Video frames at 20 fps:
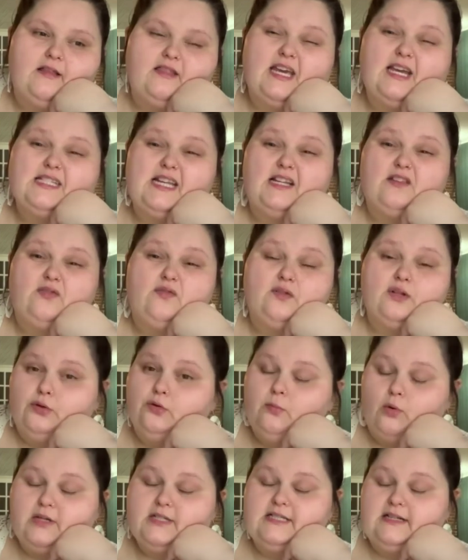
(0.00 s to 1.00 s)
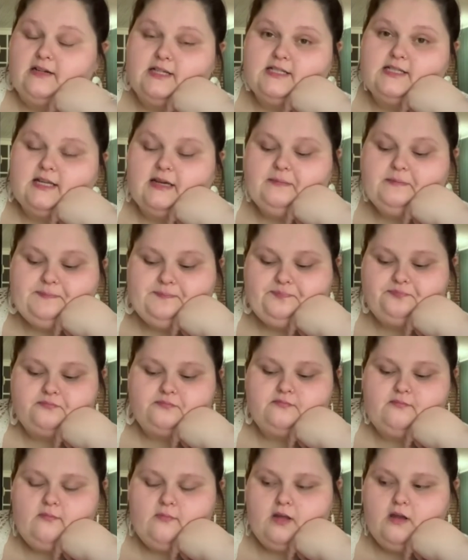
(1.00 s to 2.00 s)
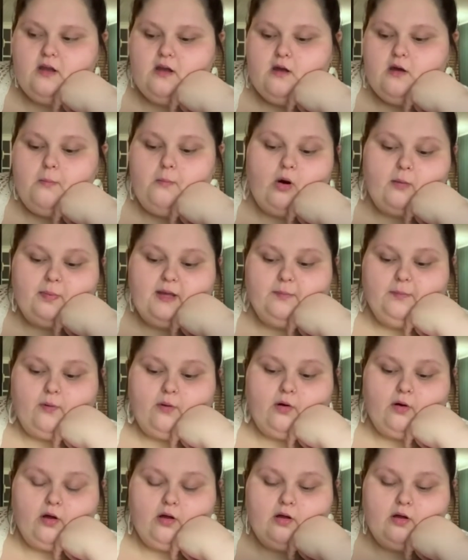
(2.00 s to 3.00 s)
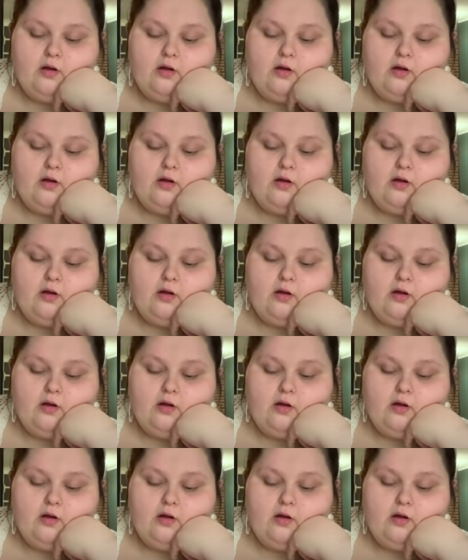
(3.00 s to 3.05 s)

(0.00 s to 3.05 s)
things like the flu more seriously. More people.